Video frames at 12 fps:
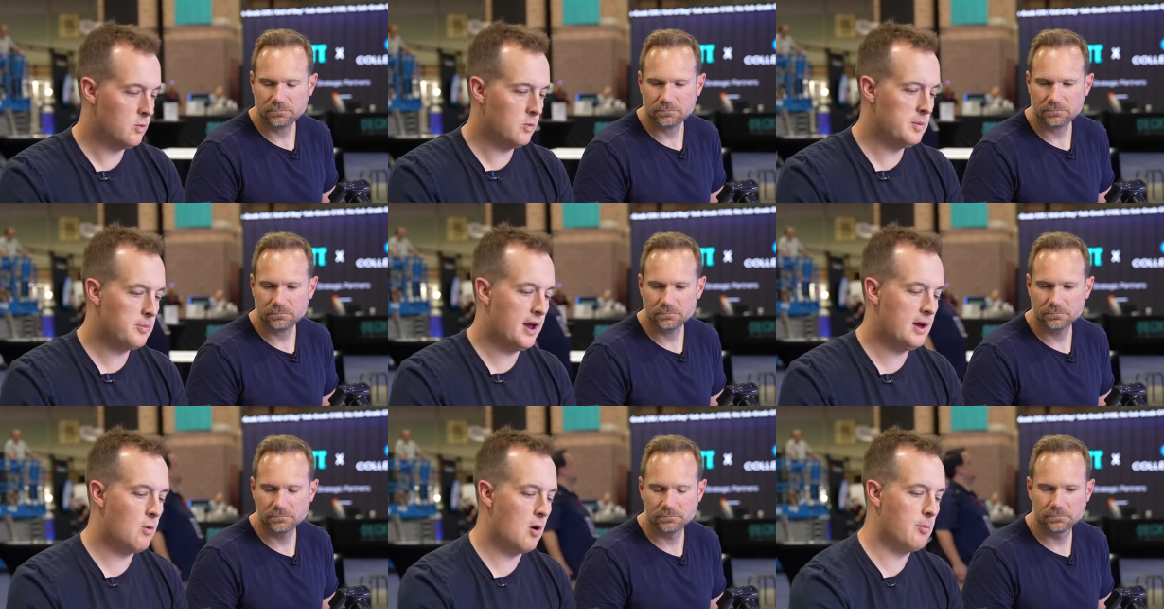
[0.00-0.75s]
Speaker 1: we
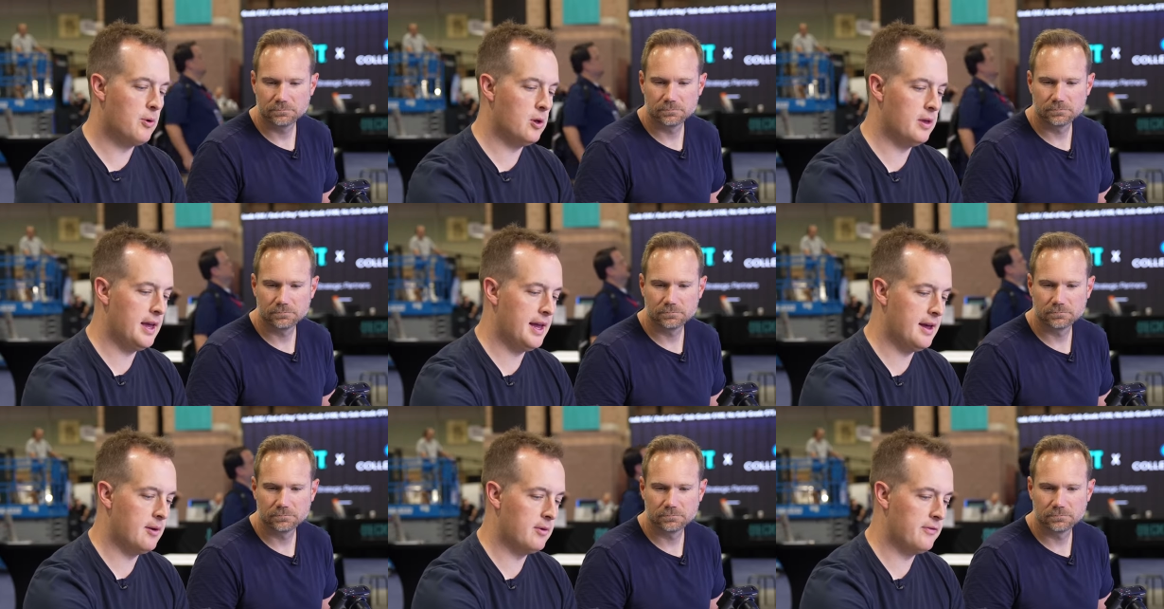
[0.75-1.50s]
probably won't pull a
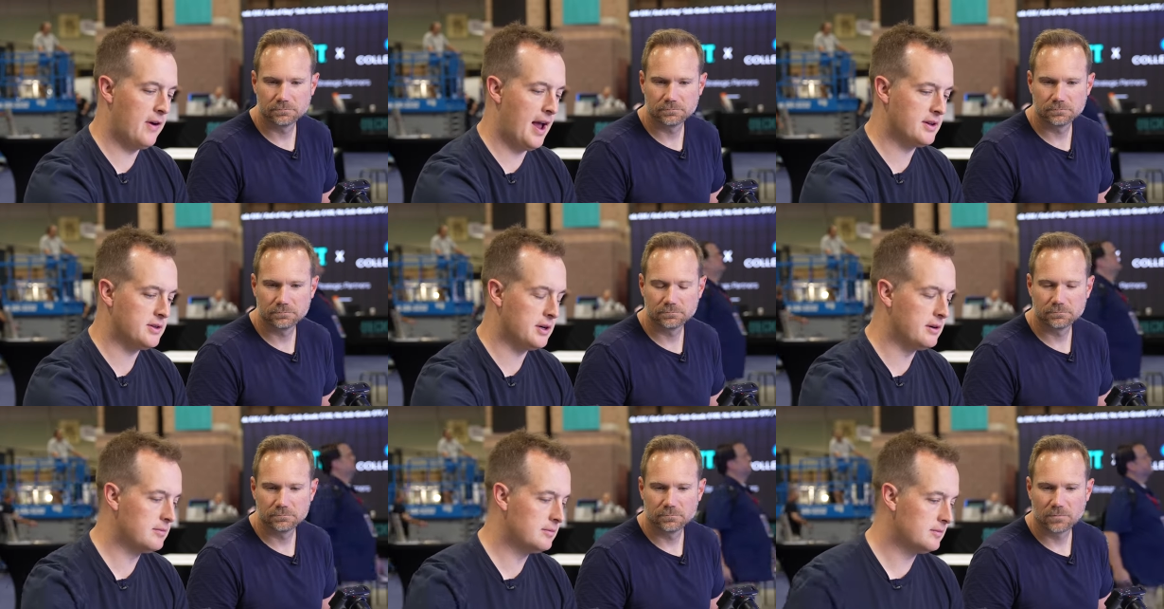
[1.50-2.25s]
uh, refractor
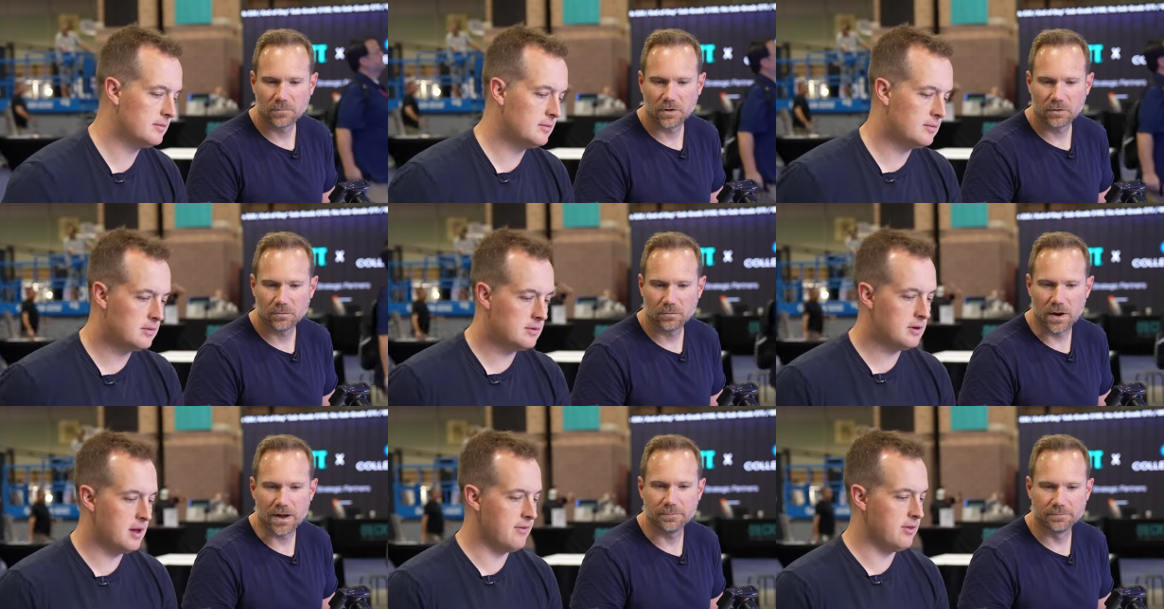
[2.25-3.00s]

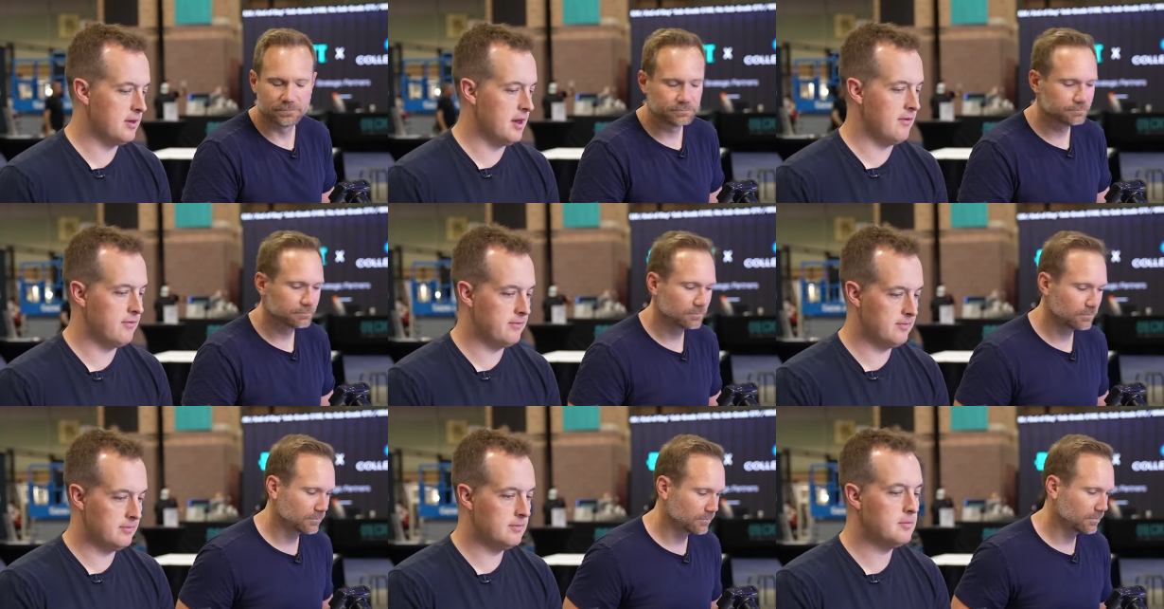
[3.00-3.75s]
right. of, of
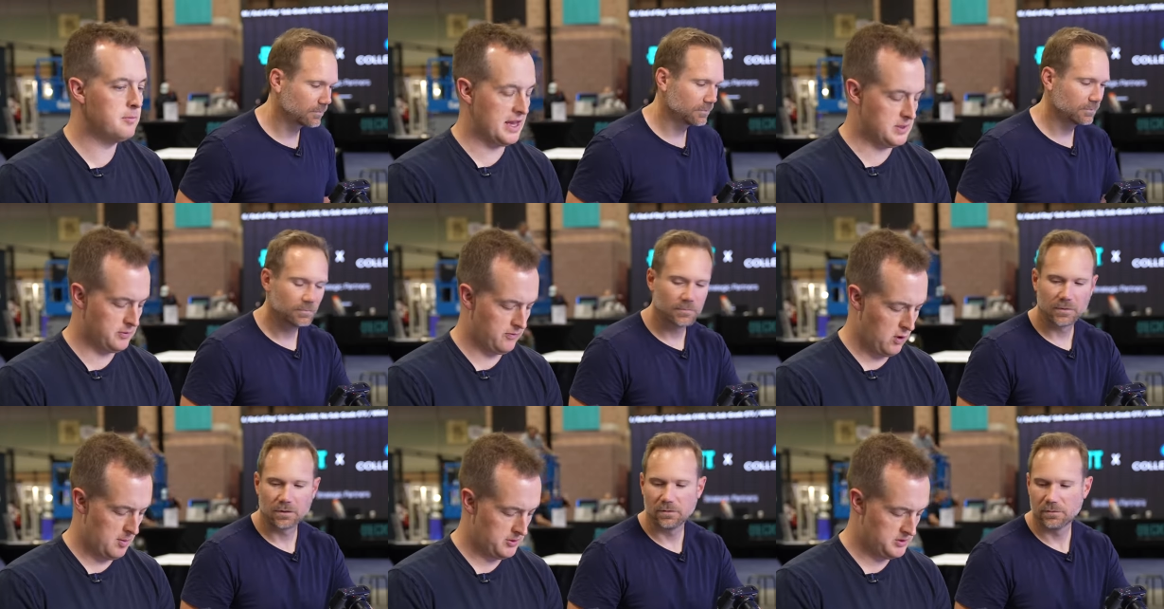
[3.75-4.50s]
best
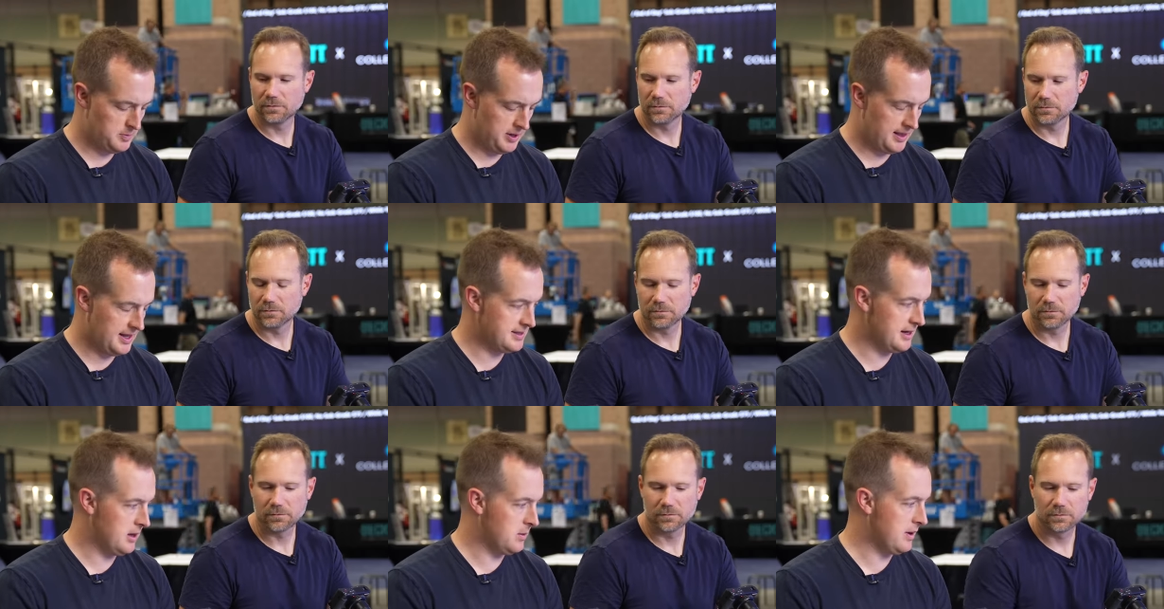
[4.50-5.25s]
performers, but that's
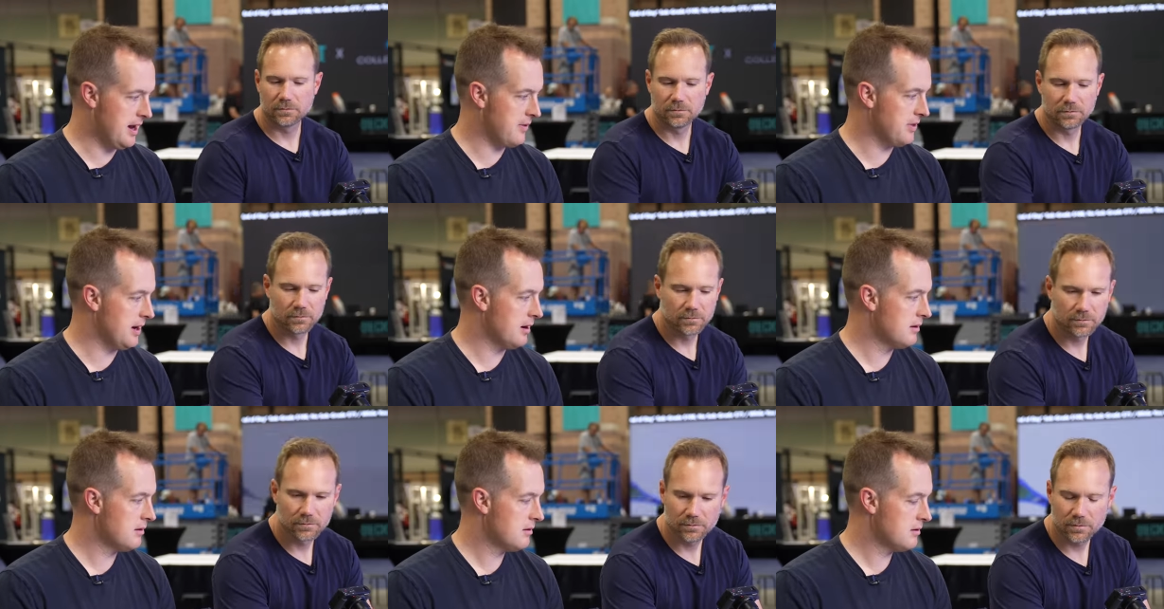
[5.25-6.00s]
the other one out there.
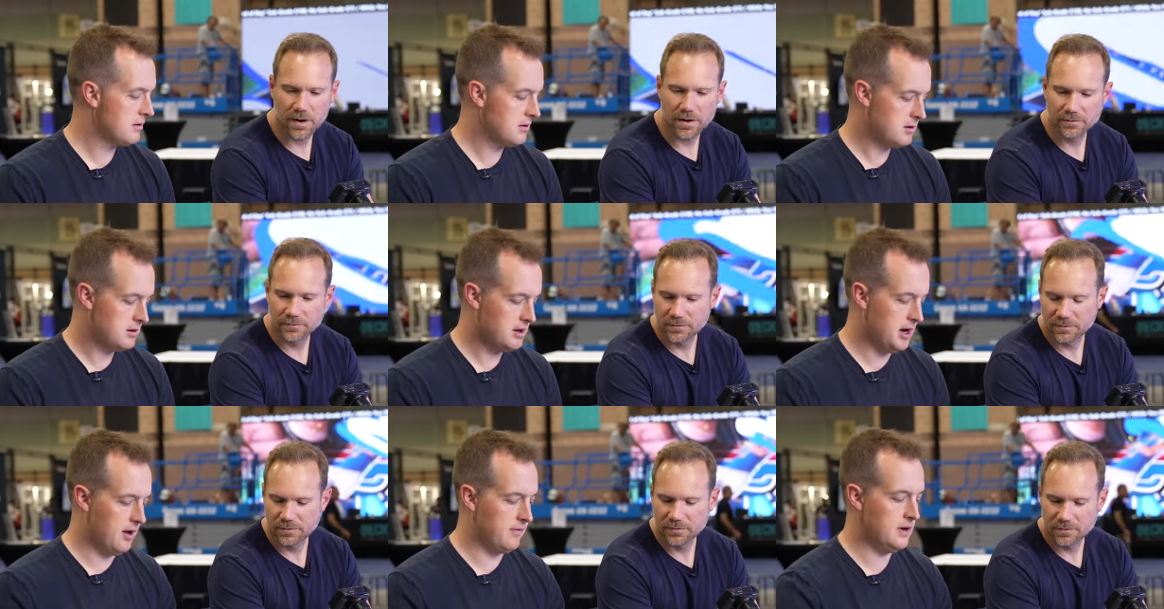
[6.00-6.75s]
Right.
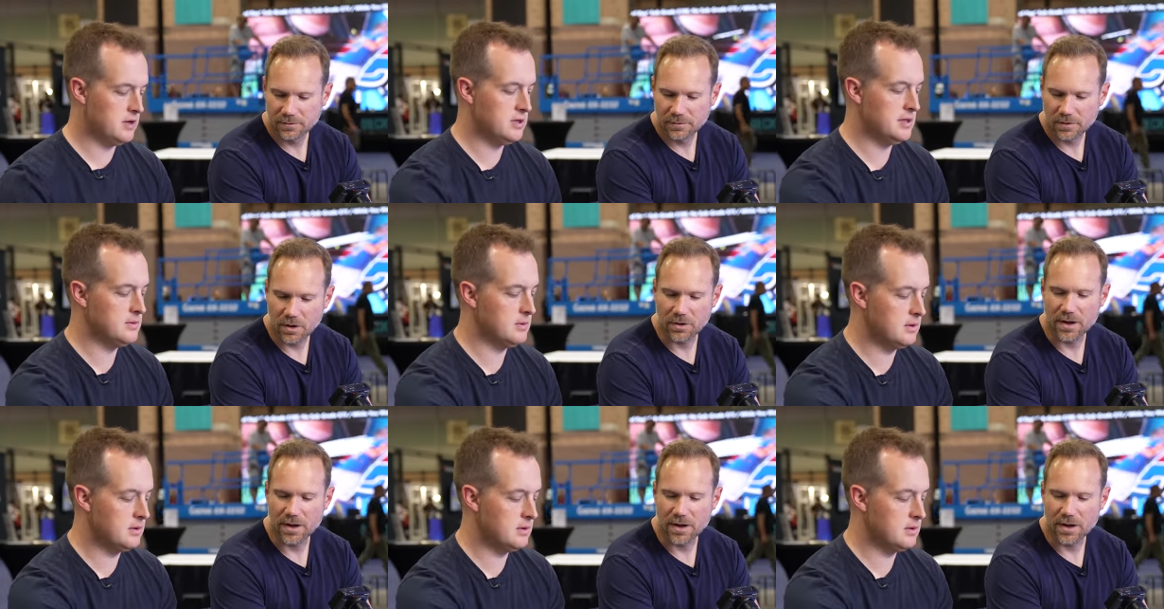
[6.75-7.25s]
Here, I'll finish these. Oh,